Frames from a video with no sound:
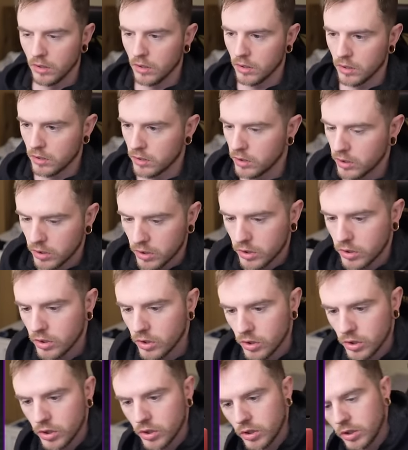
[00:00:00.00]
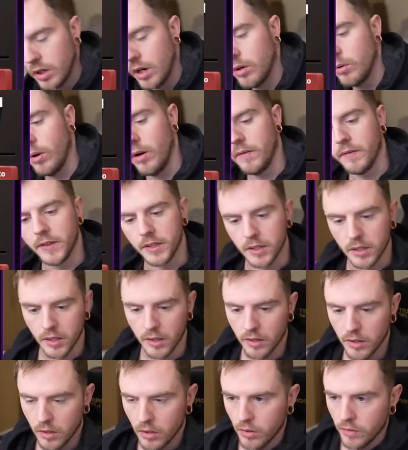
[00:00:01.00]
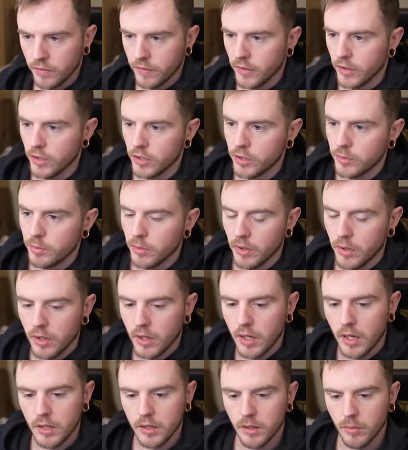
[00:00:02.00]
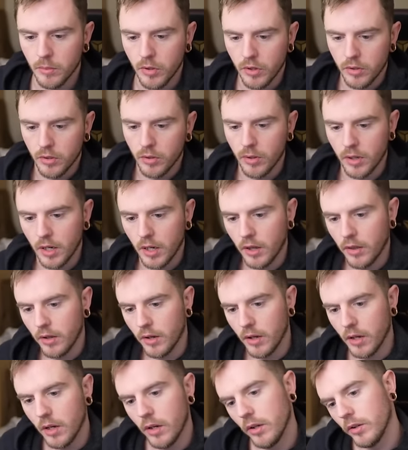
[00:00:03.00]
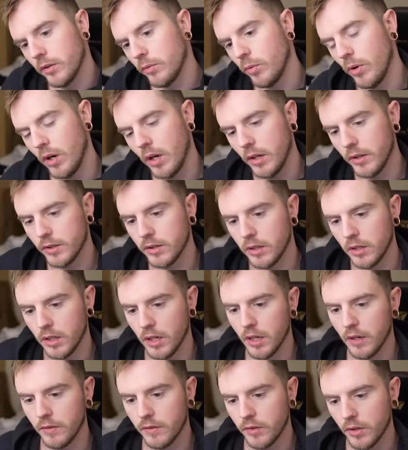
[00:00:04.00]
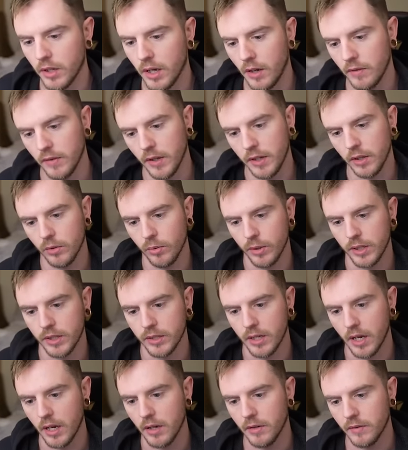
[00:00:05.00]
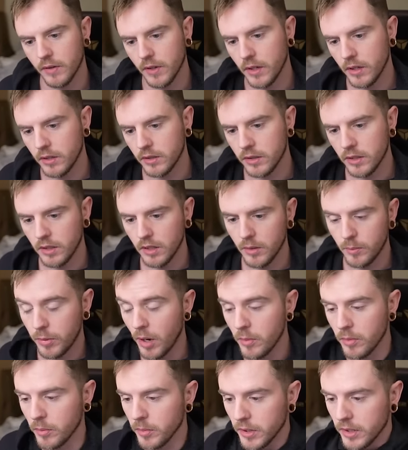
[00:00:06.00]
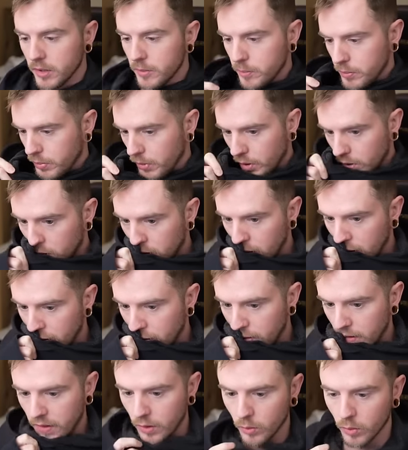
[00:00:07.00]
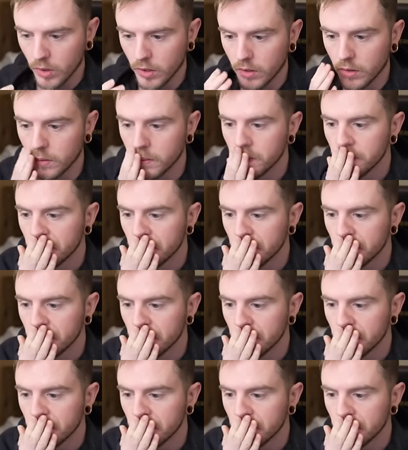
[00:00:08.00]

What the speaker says: It's just so obviously the nut flush, but I guess I'm not doing anything else. What else could he have? Could he have, like, queen 10 of hearts here? Probably, but I don't think he will.